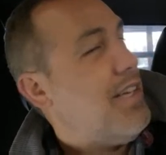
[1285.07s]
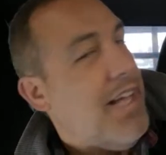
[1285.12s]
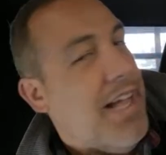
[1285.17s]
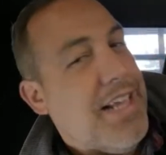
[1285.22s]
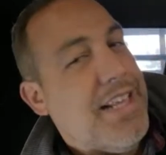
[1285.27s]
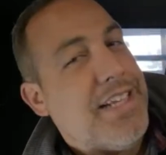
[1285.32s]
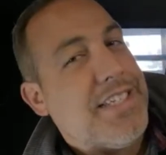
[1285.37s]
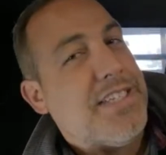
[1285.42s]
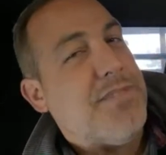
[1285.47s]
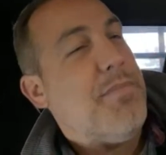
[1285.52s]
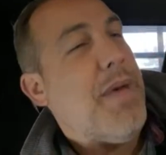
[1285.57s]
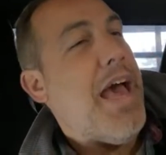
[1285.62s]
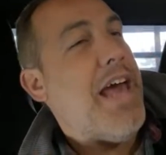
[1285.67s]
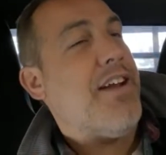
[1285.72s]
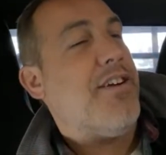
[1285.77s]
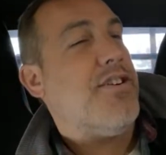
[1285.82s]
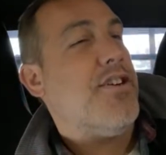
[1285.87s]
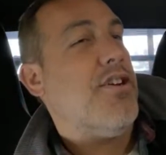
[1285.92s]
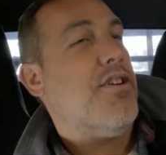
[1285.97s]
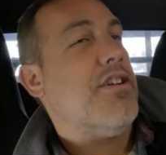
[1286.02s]
It doesn't
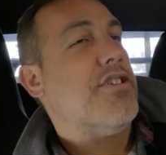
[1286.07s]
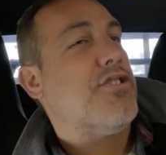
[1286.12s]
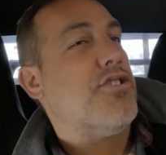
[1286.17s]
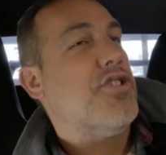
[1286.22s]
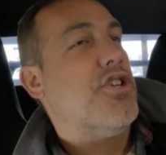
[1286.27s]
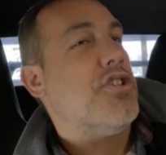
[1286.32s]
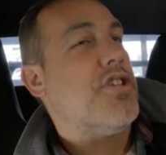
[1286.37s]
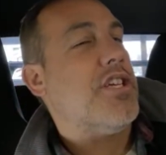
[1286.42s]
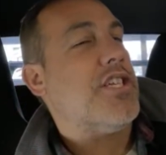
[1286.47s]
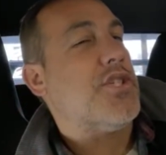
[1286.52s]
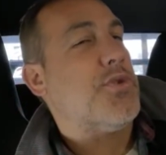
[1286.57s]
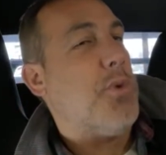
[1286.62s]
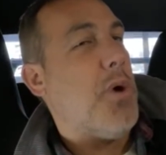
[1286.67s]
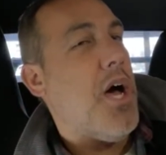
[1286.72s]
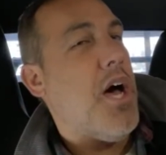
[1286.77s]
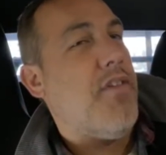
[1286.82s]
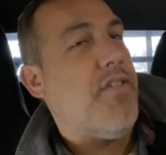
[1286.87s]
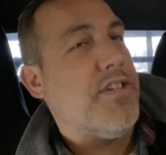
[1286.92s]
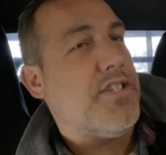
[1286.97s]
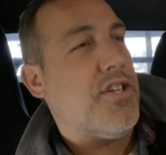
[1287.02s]
matter, dude. As soon as you hook this
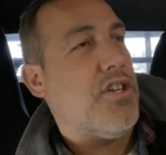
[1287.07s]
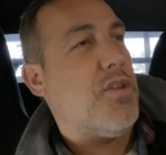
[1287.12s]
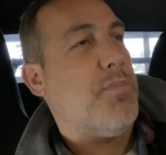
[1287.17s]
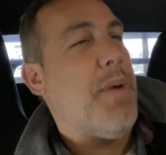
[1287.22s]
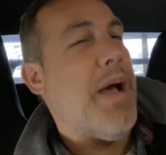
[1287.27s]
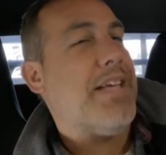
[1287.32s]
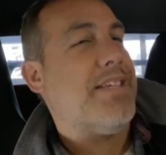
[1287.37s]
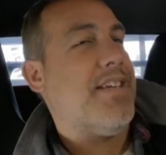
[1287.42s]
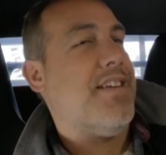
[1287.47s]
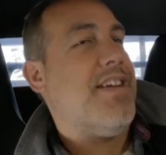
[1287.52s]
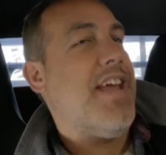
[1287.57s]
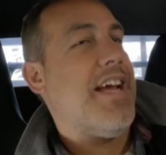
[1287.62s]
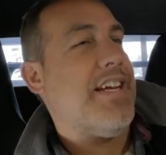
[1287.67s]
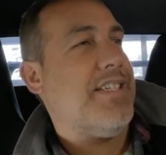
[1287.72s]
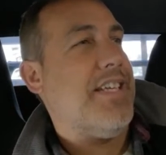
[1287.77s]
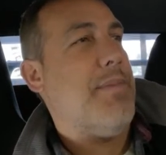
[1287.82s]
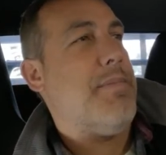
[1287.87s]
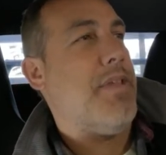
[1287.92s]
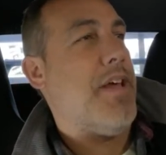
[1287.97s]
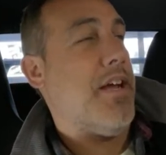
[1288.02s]
12, it's going to go past the
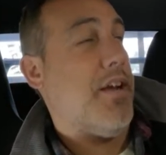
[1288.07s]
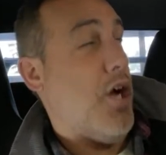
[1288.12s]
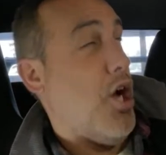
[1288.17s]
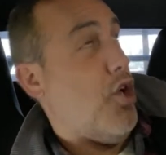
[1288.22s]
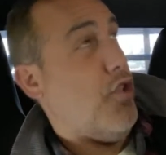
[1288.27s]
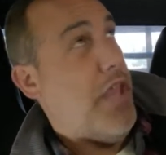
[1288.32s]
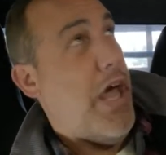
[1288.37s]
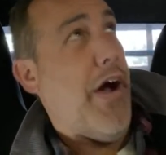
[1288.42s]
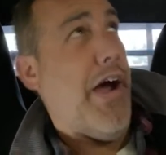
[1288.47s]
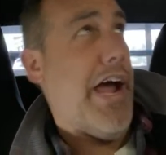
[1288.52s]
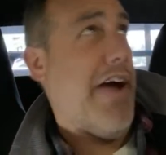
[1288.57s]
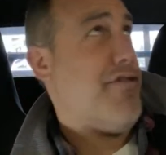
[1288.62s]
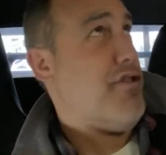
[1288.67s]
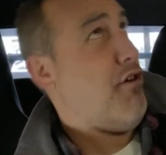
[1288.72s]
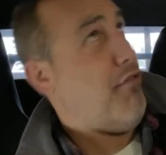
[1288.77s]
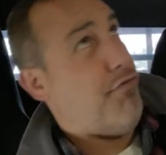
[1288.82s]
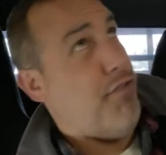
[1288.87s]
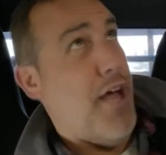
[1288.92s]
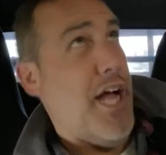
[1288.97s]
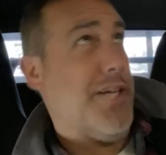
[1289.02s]
next step and be like, oh, now I have
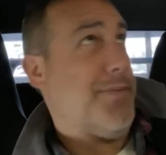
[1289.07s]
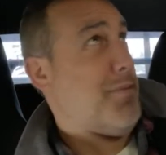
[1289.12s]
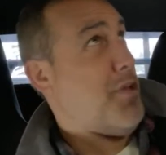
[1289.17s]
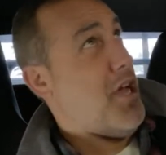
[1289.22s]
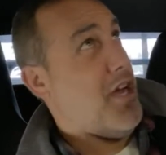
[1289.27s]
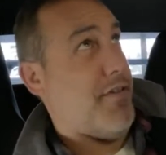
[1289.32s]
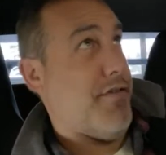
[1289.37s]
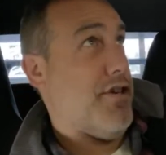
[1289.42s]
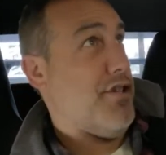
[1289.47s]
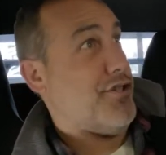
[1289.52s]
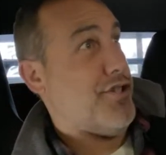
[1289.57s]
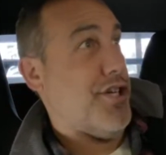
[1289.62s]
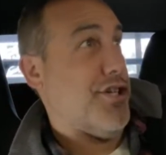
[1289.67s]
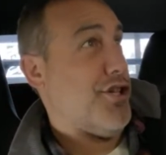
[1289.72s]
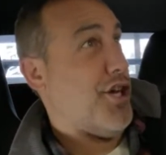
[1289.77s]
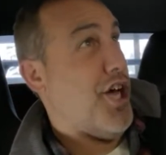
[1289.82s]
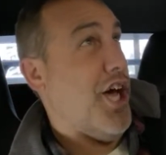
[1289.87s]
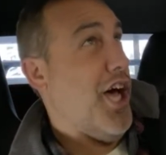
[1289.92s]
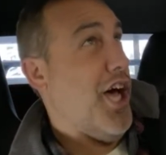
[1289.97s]
no flash block voltage.